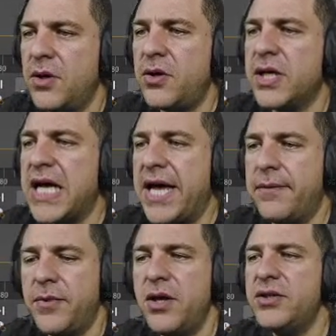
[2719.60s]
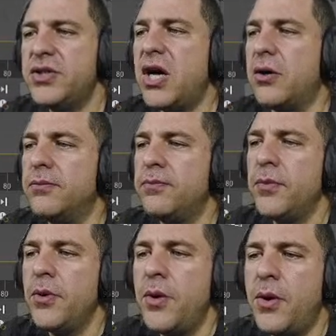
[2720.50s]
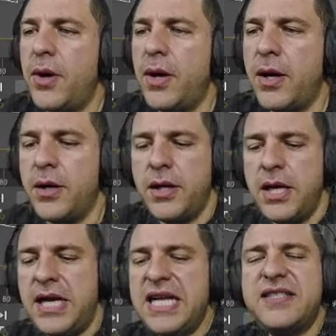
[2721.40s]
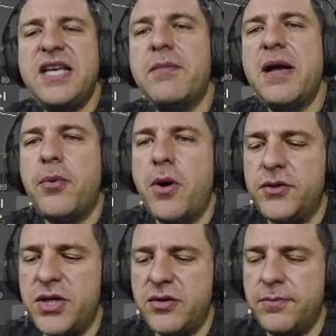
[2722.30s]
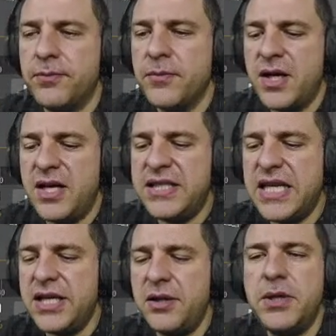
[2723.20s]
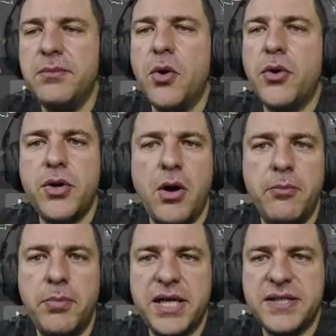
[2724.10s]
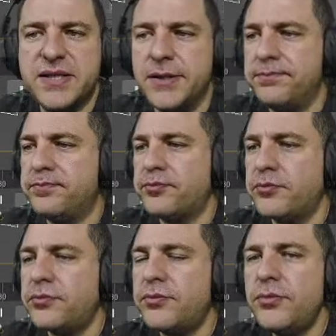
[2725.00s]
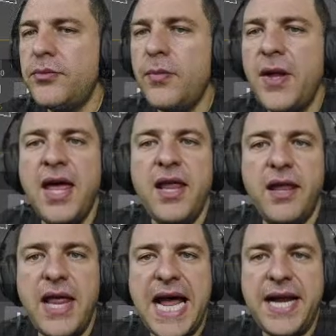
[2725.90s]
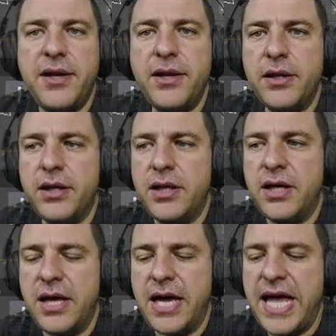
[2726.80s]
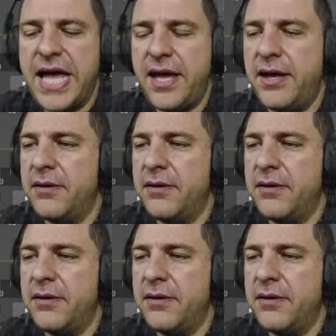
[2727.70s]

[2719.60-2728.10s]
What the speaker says: Okay, so let's see, my project is a little bit more complex than a